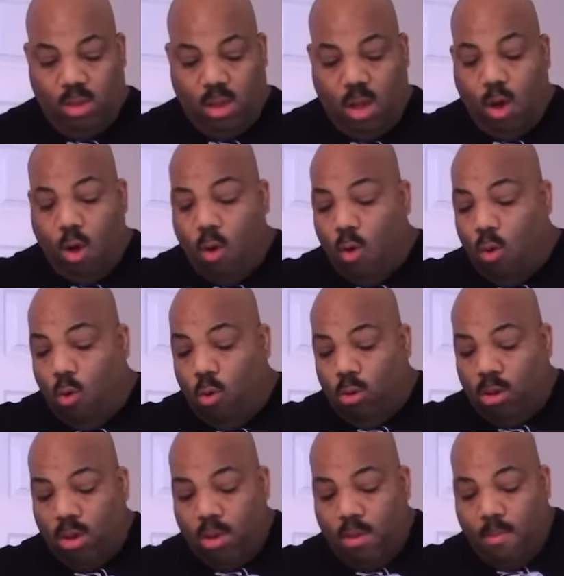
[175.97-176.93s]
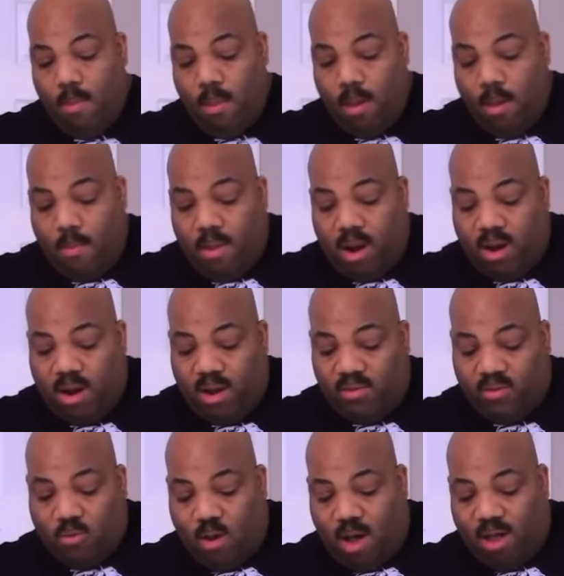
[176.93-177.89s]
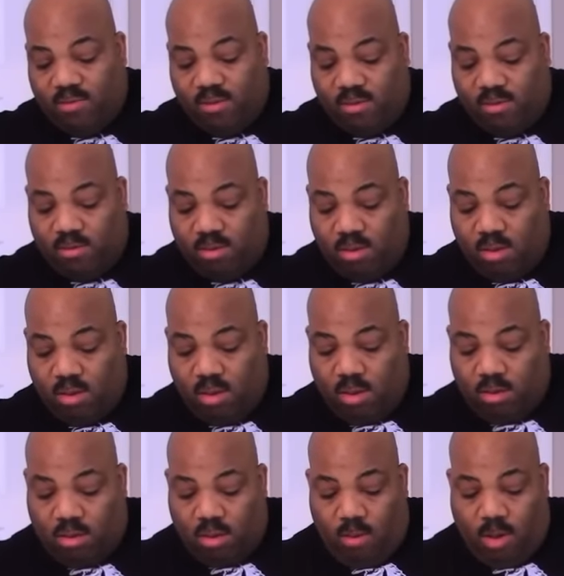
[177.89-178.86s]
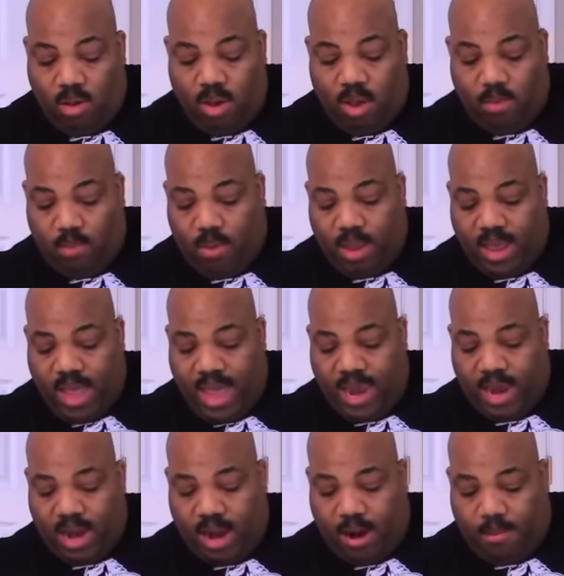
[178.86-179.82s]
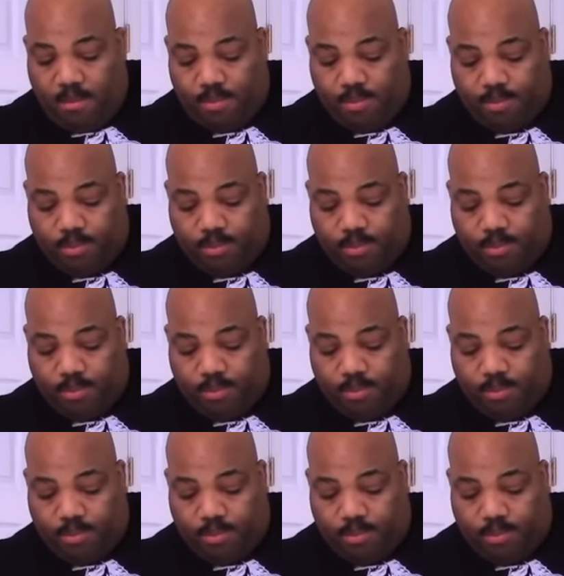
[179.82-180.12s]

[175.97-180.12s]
whole butternut squashes. So we're gonna go ahead and put that in there.